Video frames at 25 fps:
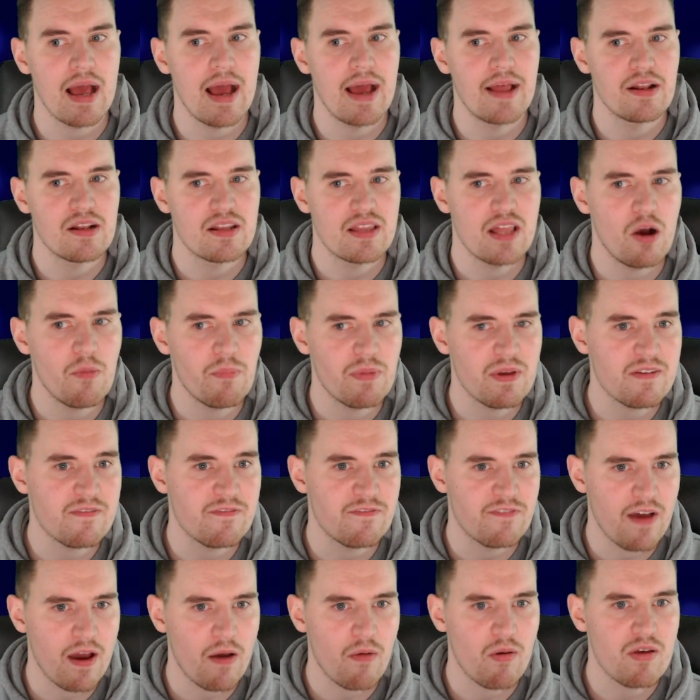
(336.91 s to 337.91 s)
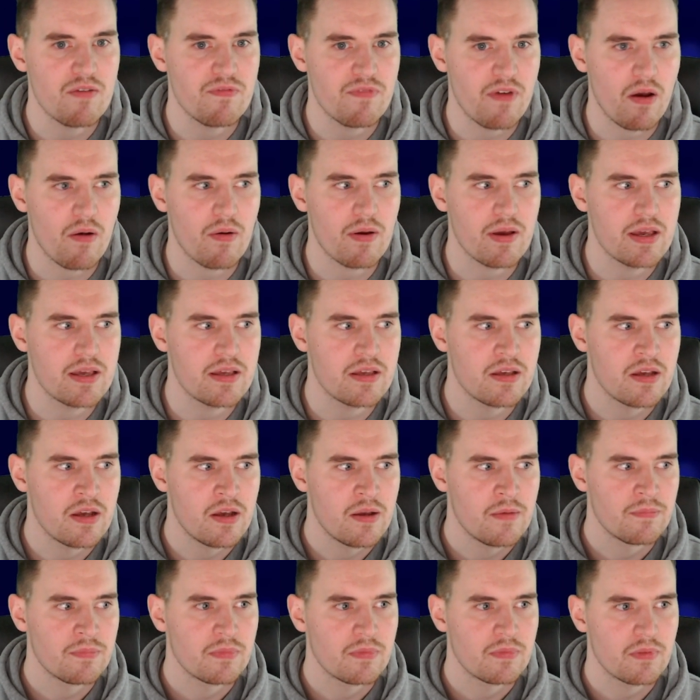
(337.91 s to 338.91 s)
And they'll be very, very
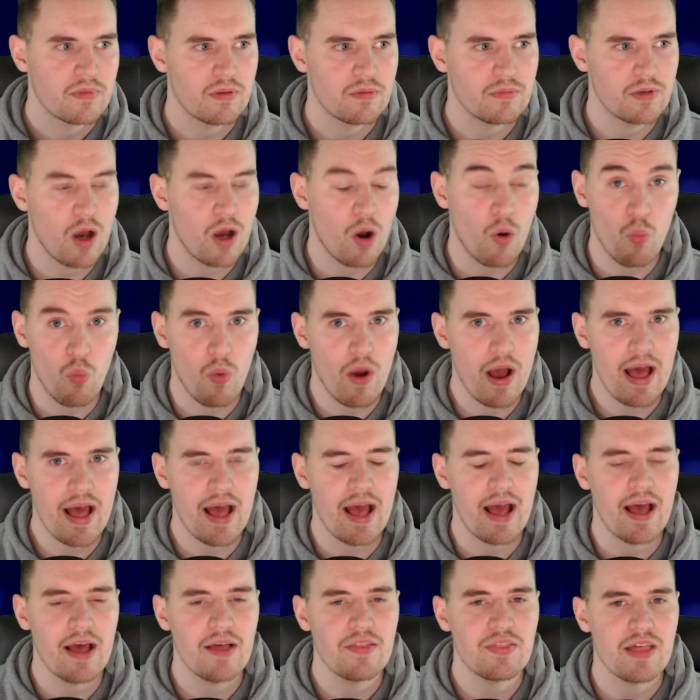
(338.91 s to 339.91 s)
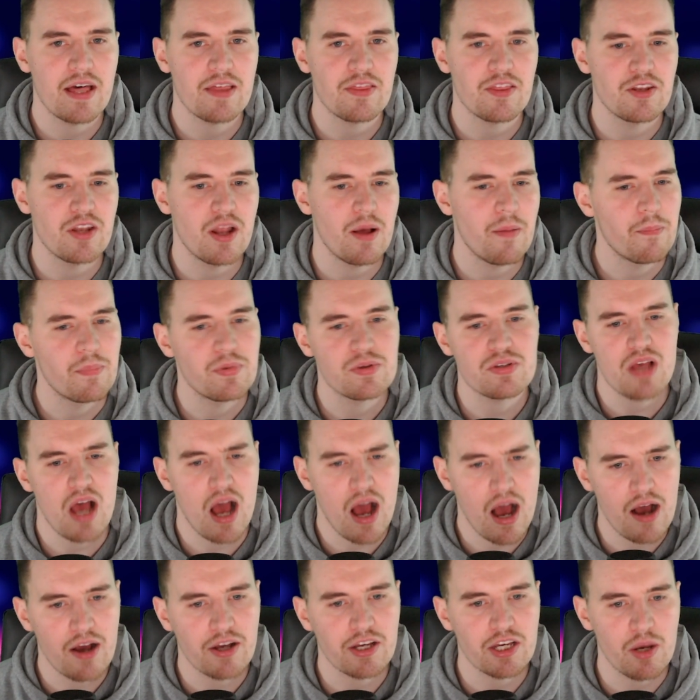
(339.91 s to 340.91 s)
aware that the numbers
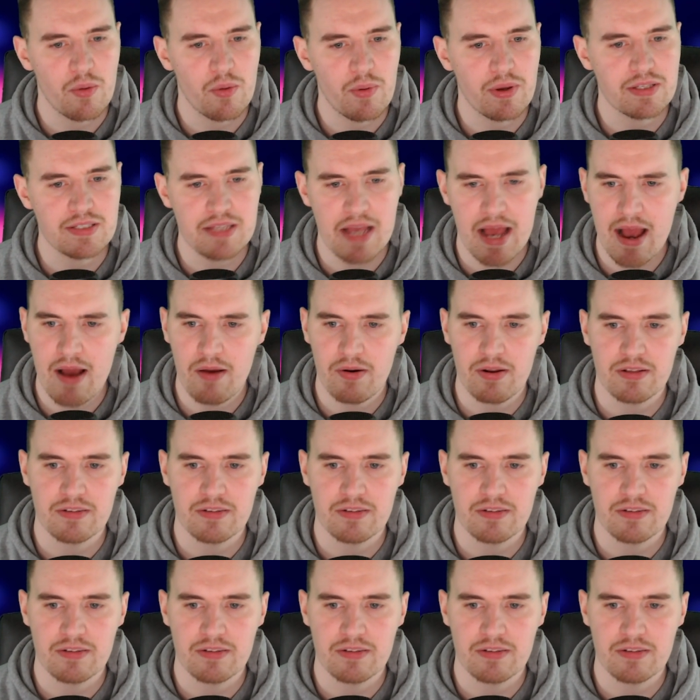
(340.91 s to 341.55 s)
are going down.